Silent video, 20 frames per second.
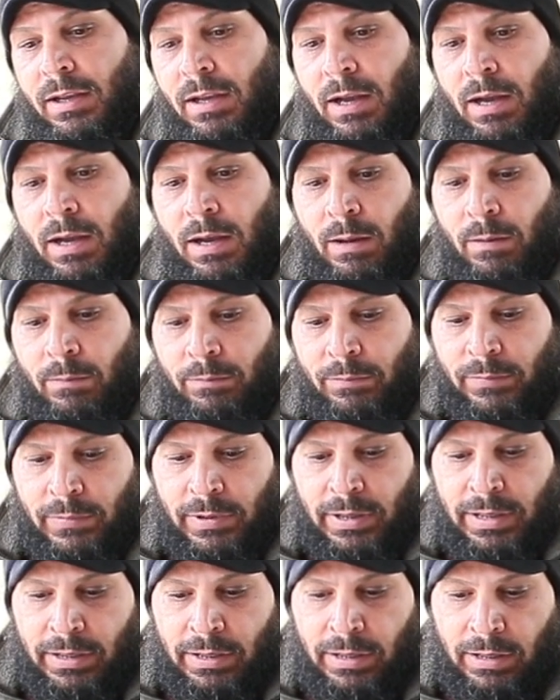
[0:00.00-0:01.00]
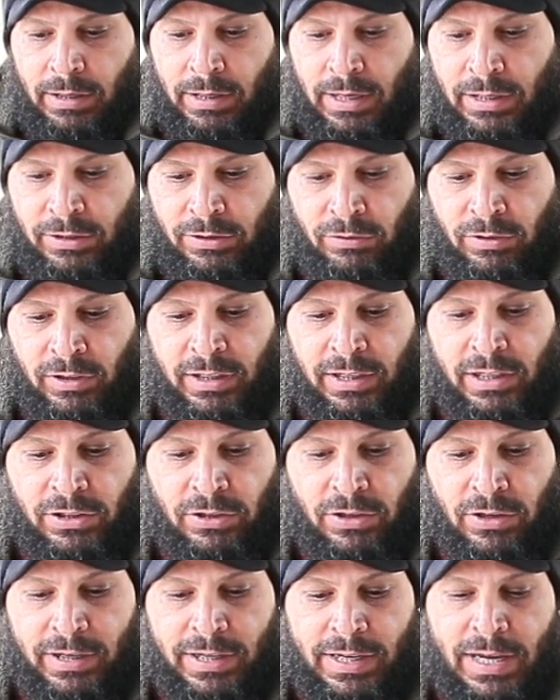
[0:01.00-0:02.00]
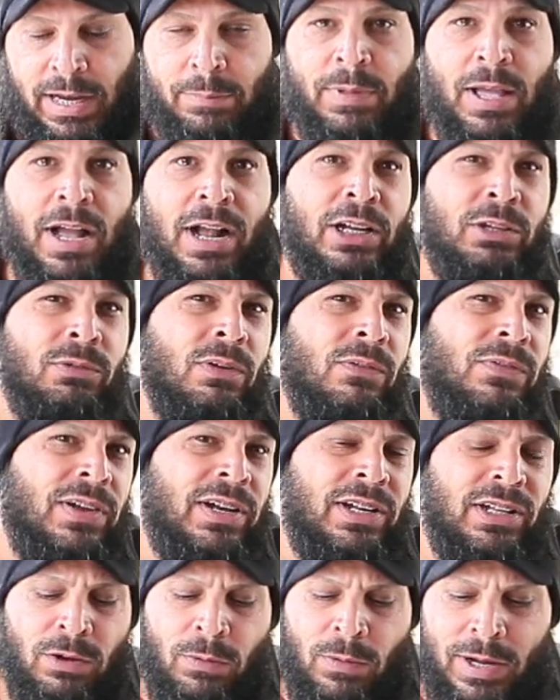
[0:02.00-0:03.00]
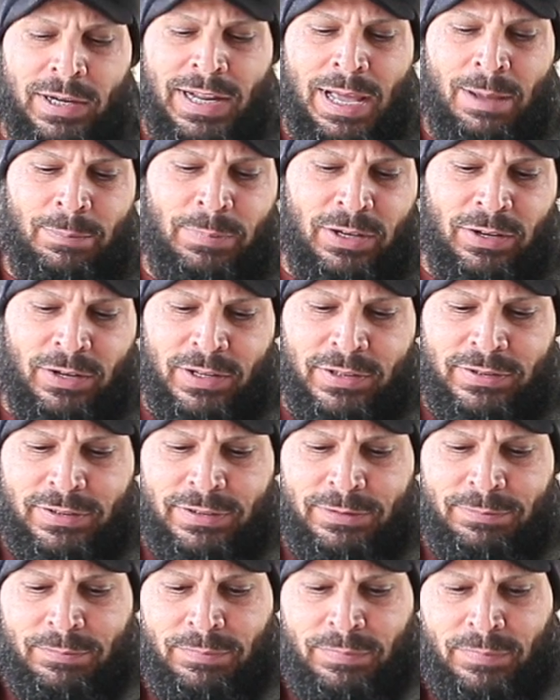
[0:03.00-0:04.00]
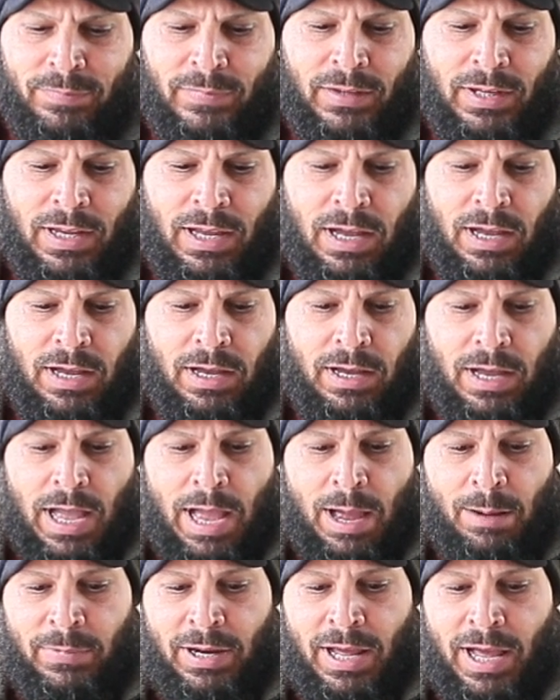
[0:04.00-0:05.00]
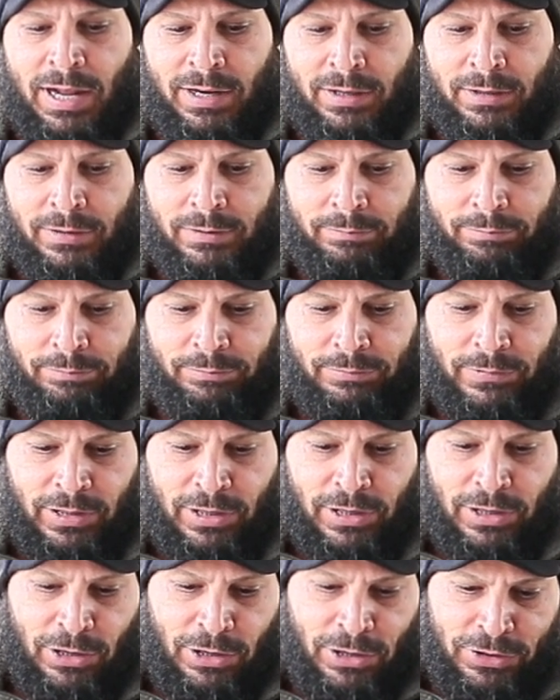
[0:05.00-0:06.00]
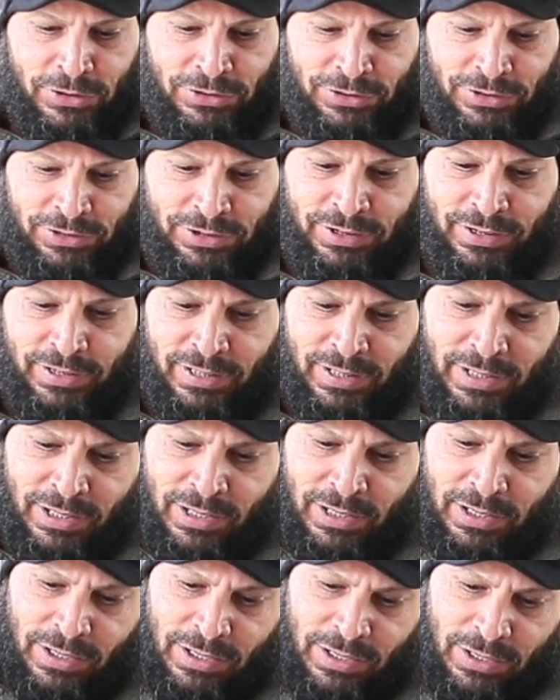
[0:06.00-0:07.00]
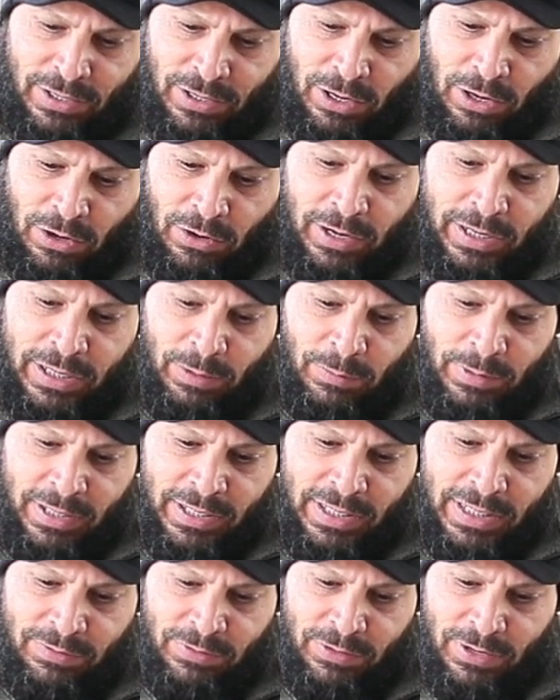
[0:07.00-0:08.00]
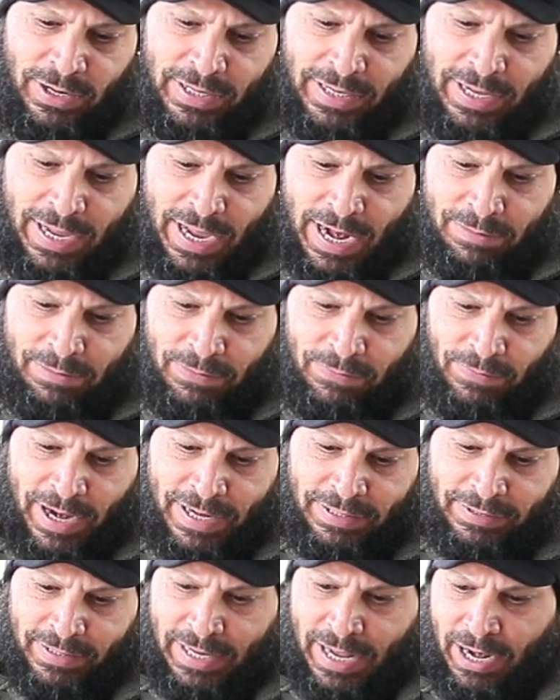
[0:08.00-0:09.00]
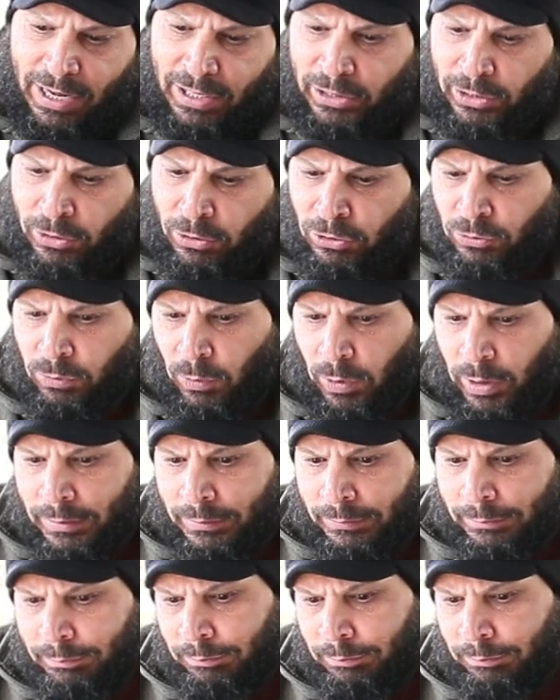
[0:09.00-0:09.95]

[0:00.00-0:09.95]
Um, it's a really good tourniquet. I'm not going to do a video on that because uh, I'm not a nurse or anyone to give you any kind of advice on how to use one.